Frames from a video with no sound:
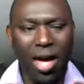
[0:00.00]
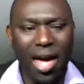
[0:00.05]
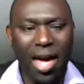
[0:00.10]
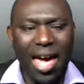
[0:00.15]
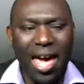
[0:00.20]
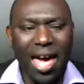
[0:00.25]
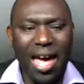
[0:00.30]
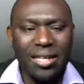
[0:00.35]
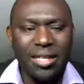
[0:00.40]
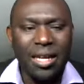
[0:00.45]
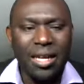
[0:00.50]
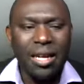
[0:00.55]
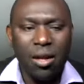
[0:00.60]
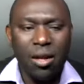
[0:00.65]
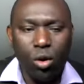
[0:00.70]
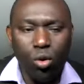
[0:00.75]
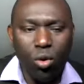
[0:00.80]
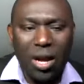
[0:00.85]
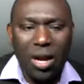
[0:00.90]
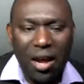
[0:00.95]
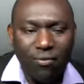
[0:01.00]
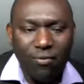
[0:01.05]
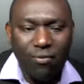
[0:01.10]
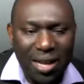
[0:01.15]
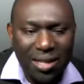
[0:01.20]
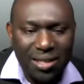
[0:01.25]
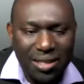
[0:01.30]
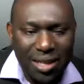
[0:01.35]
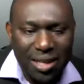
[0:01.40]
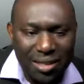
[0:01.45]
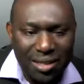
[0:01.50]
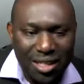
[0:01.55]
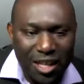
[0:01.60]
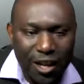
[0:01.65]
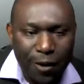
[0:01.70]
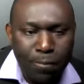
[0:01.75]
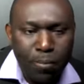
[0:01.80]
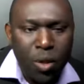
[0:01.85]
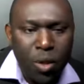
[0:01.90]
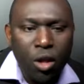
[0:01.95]
head. Look at verse
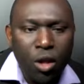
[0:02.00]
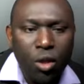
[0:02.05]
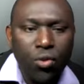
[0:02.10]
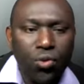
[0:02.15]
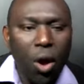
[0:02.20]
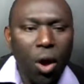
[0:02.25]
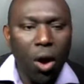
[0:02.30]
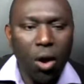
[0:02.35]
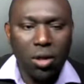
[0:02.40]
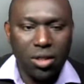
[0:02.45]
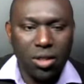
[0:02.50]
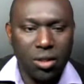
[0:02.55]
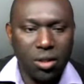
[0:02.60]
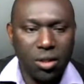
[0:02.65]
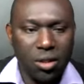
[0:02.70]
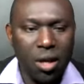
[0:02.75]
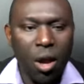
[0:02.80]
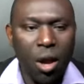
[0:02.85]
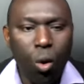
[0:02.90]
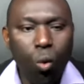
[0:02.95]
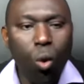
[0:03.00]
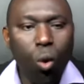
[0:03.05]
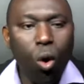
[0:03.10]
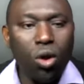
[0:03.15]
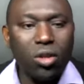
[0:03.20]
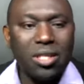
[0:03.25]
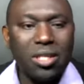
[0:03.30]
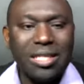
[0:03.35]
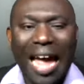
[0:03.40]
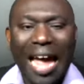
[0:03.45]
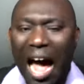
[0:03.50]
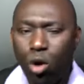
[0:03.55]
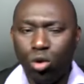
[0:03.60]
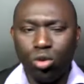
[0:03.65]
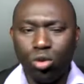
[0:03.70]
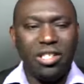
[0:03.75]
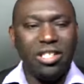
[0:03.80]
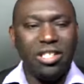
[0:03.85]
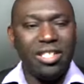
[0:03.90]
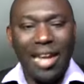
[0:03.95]
13. Thus was
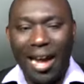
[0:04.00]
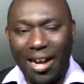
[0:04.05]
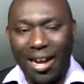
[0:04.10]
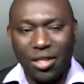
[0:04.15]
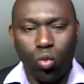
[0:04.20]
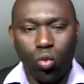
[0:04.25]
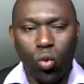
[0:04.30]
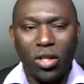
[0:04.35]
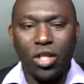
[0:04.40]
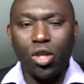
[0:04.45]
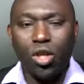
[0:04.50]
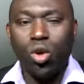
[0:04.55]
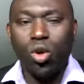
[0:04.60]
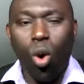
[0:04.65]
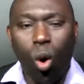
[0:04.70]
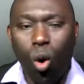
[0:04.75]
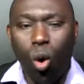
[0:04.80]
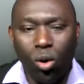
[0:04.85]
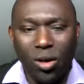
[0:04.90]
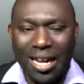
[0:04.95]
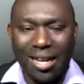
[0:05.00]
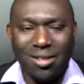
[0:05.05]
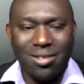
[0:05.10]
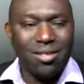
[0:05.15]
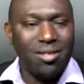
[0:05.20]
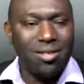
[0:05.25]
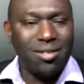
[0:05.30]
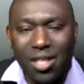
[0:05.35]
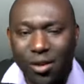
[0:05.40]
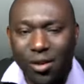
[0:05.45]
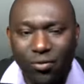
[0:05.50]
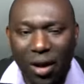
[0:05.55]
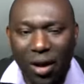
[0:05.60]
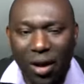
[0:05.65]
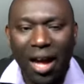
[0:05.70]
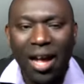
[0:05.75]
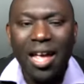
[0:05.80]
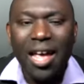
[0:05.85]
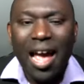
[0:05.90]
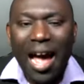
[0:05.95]
thou decked with gold and silver,
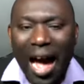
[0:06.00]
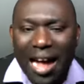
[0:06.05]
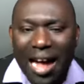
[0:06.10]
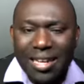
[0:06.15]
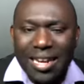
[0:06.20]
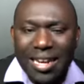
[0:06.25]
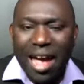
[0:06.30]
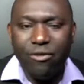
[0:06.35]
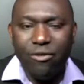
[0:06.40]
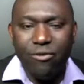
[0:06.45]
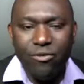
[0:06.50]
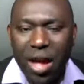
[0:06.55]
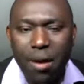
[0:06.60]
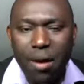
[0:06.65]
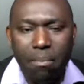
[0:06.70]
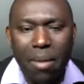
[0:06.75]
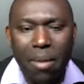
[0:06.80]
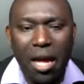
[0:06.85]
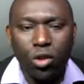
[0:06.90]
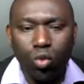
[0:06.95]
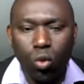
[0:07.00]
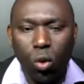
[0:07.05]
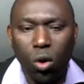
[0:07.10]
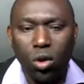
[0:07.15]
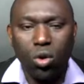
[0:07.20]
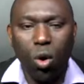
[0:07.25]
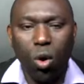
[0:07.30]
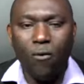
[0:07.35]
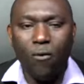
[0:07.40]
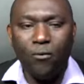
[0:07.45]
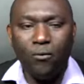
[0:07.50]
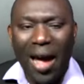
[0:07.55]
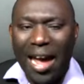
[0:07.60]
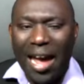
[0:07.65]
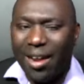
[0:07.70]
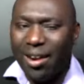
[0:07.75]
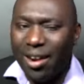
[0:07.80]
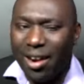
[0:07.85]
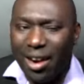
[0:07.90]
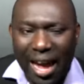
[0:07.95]
and thy raiment was of
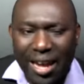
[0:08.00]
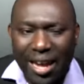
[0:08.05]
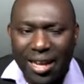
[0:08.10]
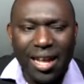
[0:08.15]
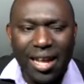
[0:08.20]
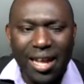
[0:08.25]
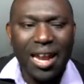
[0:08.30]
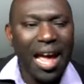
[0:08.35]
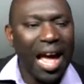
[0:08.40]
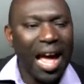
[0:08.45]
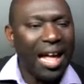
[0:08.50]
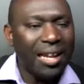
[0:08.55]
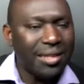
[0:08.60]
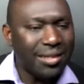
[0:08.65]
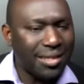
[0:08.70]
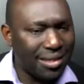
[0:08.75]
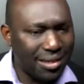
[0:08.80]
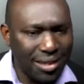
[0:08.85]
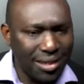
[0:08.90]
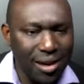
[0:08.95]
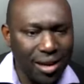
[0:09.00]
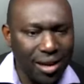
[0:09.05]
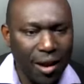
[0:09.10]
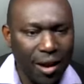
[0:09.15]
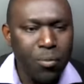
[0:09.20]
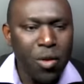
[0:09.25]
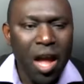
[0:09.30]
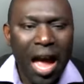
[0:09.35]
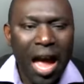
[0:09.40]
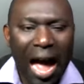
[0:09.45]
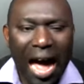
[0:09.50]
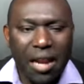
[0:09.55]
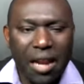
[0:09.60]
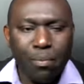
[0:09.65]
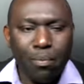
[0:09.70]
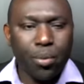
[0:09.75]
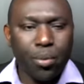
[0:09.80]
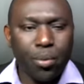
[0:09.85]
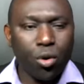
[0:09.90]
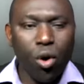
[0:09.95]
fine linen and silk
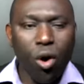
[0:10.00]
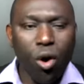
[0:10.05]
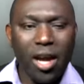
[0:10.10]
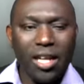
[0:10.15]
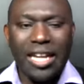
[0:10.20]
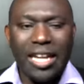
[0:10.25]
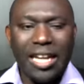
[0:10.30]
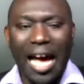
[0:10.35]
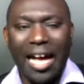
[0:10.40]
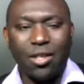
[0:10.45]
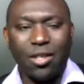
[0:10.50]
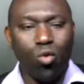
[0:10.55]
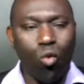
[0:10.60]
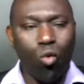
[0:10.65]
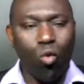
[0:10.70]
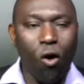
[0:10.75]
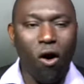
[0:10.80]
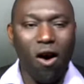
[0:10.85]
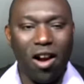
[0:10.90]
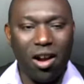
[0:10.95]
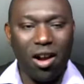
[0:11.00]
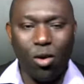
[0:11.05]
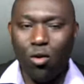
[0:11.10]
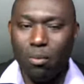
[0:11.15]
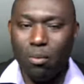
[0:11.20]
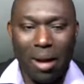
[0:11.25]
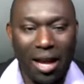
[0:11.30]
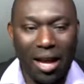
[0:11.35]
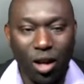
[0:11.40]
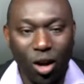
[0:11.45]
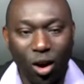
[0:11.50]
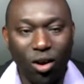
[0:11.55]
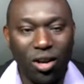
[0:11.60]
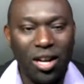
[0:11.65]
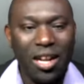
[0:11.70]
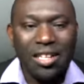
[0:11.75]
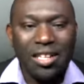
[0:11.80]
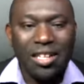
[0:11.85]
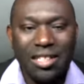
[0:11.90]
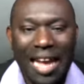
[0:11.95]
and broidered work. Oh my God,
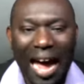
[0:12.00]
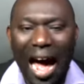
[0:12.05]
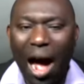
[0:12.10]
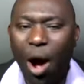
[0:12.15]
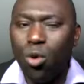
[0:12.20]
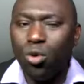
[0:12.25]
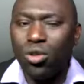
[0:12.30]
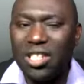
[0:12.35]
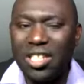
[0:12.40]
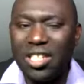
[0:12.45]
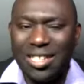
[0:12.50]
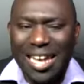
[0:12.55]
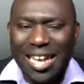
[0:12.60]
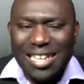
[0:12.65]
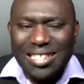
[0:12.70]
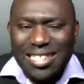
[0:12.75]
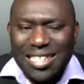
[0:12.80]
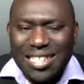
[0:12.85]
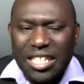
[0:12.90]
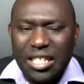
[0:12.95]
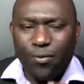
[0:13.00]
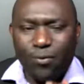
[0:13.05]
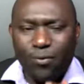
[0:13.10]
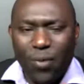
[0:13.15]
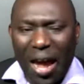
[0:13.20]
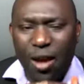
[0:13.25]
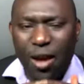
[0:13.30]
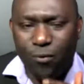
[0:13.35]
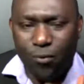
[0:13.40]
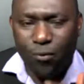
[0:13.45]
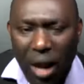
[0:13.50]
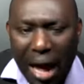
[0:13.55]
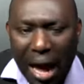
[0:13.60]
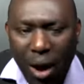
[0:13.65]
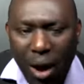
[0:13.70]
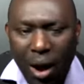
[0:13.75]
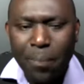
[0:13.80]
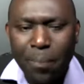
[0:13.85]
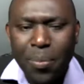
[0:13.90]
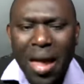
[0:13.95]
thou didst eat fine
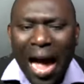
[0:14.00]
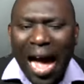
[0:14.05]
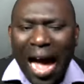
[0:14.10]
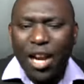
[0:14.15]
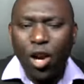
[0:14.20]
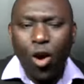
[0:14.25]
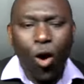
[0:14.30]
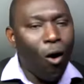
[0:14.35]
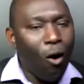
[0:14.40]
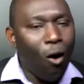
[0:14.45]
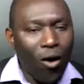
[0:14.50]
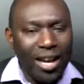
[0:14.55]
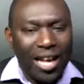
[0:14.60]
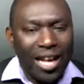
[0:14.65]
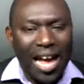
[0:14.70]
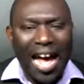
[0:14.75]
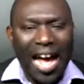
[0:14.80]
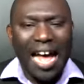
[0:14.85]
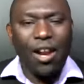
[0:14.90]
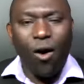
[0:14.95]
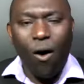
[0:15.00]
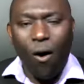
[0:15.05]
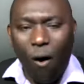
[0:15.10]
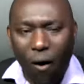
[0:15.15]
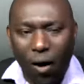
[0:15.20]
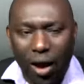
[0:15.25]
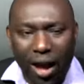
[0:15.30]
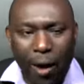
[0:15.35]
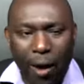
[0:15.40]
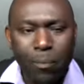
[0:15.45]
flour and honey and oil,